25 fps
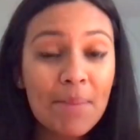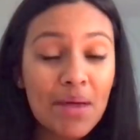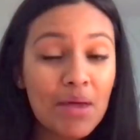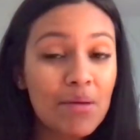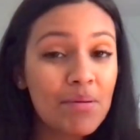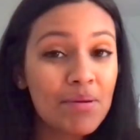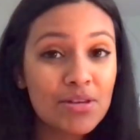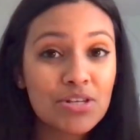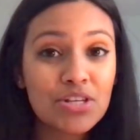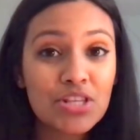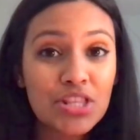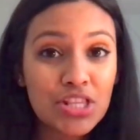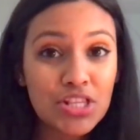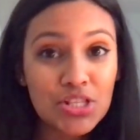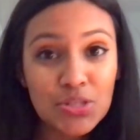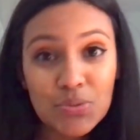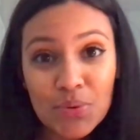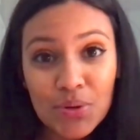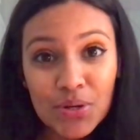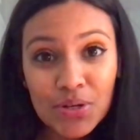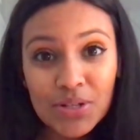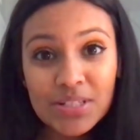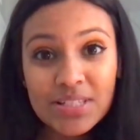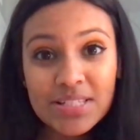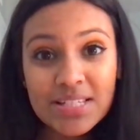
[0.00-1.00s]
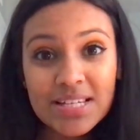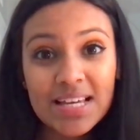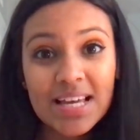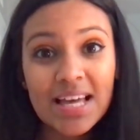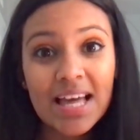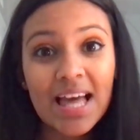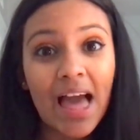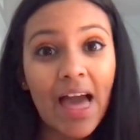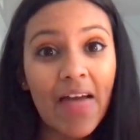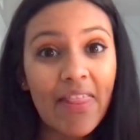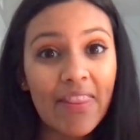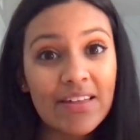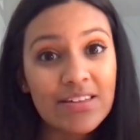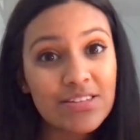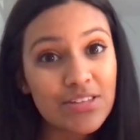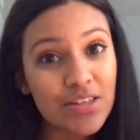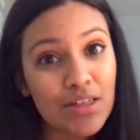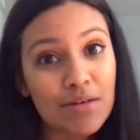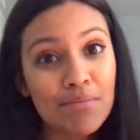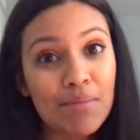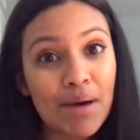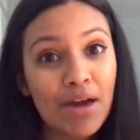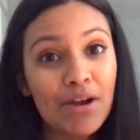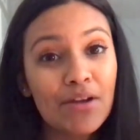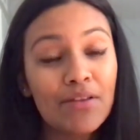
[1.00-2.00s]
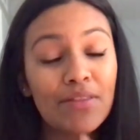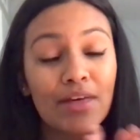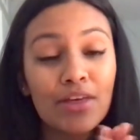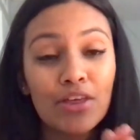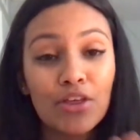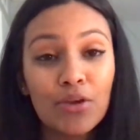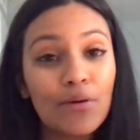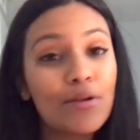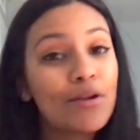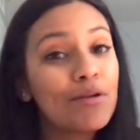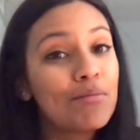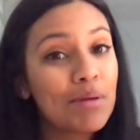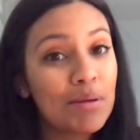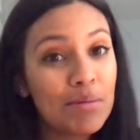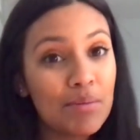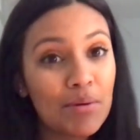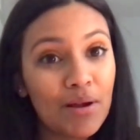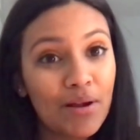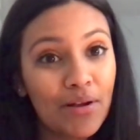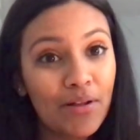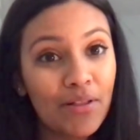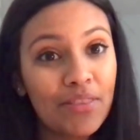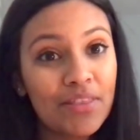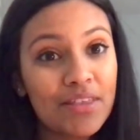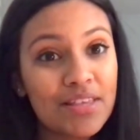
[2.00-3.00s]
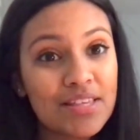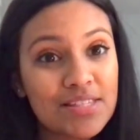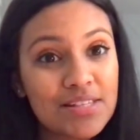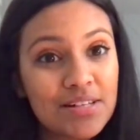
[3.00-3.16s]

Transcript: baby into this world, and that's all that matters, that you and your baby are healthy.